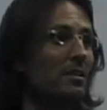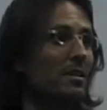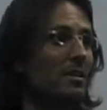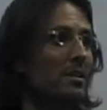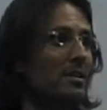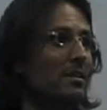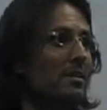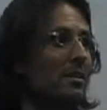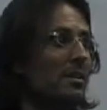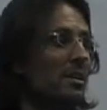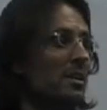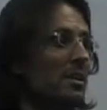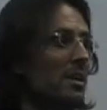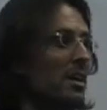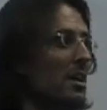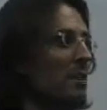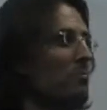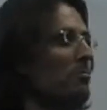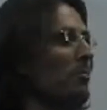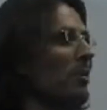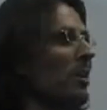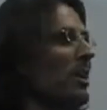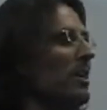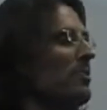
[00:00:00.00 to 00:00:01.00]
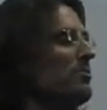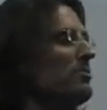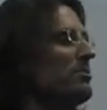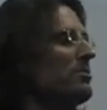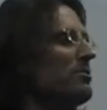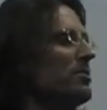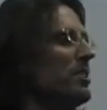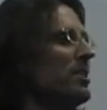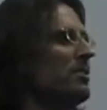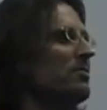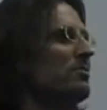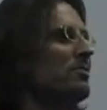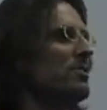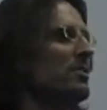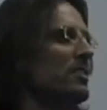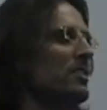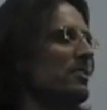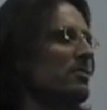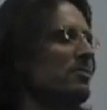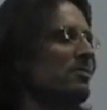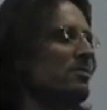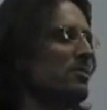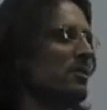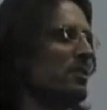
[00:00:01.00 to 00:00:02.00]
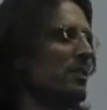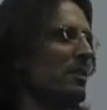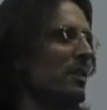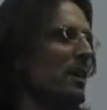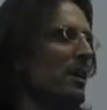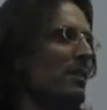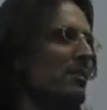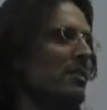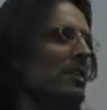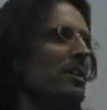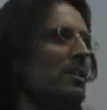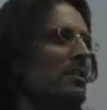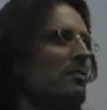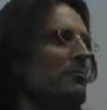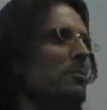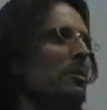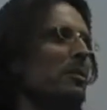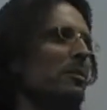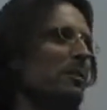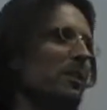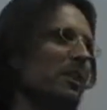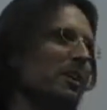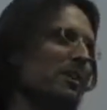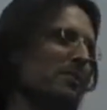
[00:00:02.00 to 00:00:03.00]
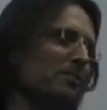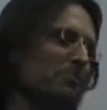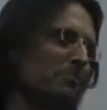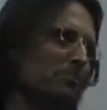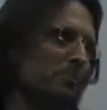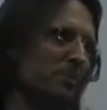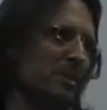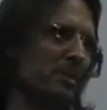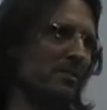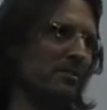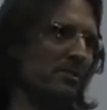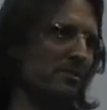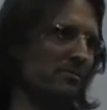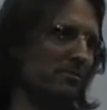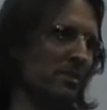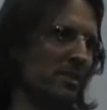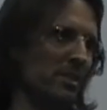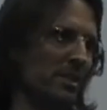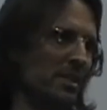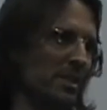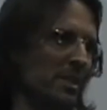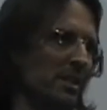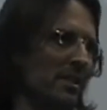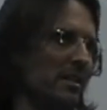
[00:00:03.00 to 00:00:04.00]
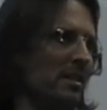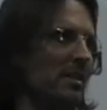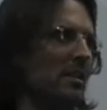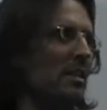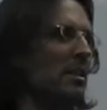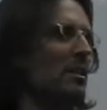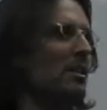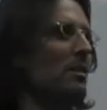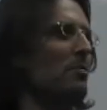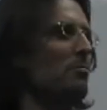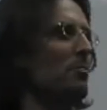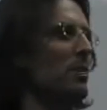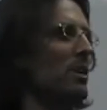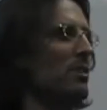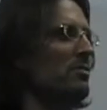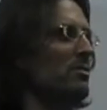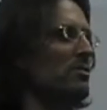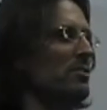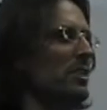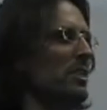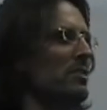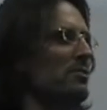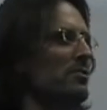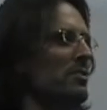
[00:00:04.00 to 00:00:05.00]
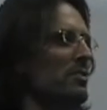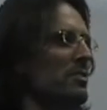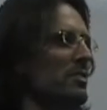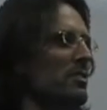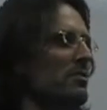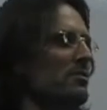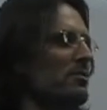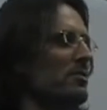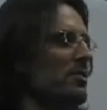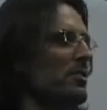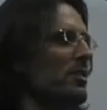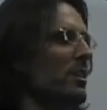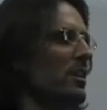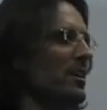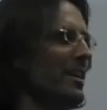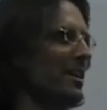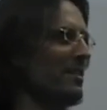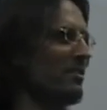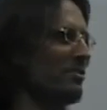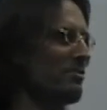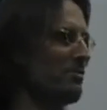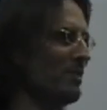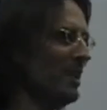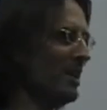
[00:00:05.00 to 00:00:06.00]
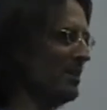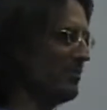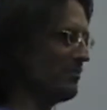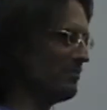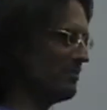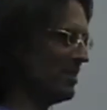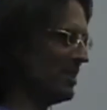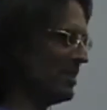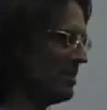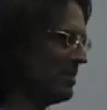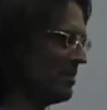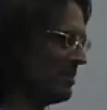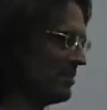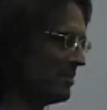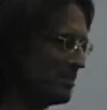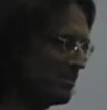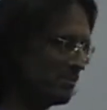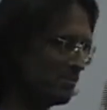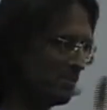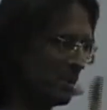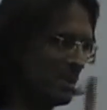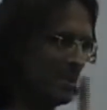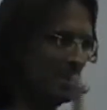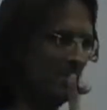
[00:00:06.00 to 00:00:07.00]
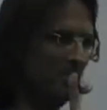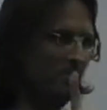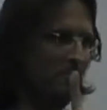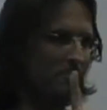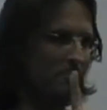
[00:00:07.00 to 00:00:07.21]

Right? And my suggestion is to think a bit, a bit differently. My suggestion is to go down the track of thinking it this way.